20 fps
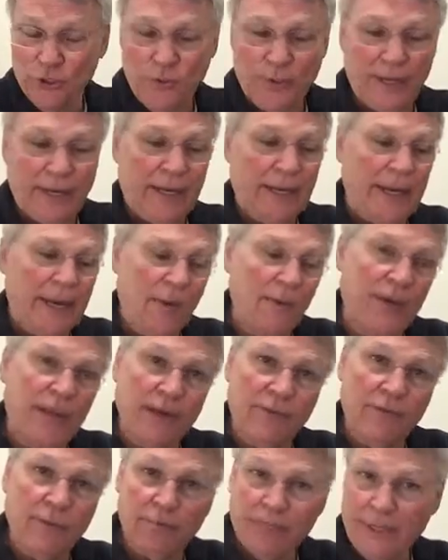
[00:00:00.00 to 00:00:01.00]
string, and now we
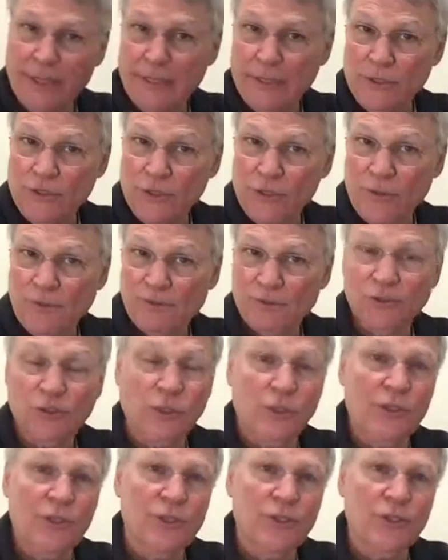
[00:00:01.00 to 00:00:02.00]
have a pinch.
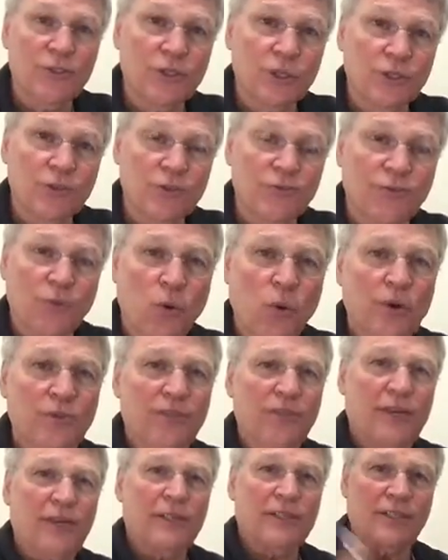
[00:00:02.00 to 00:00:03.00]
So we use those
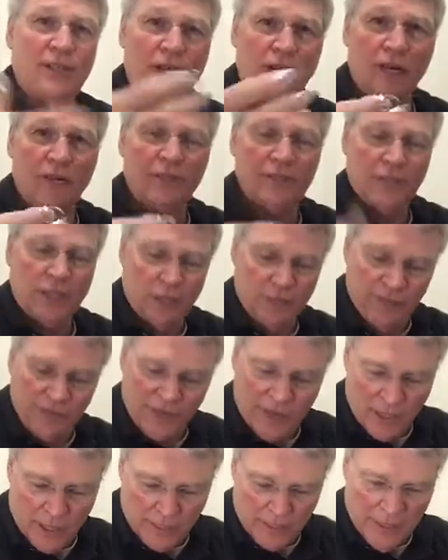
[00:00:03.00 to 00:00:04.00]
4 things, and all of a sudden
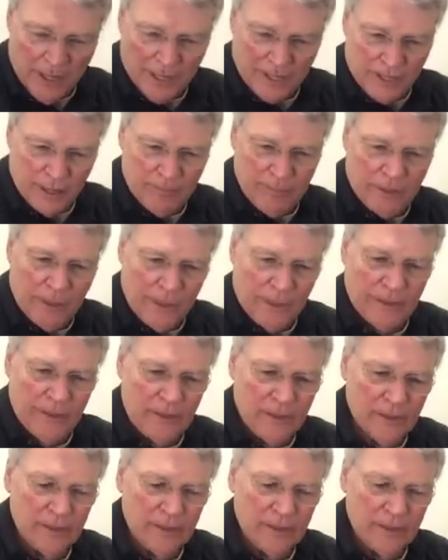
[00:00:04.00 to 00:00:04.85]
we've got a backup like.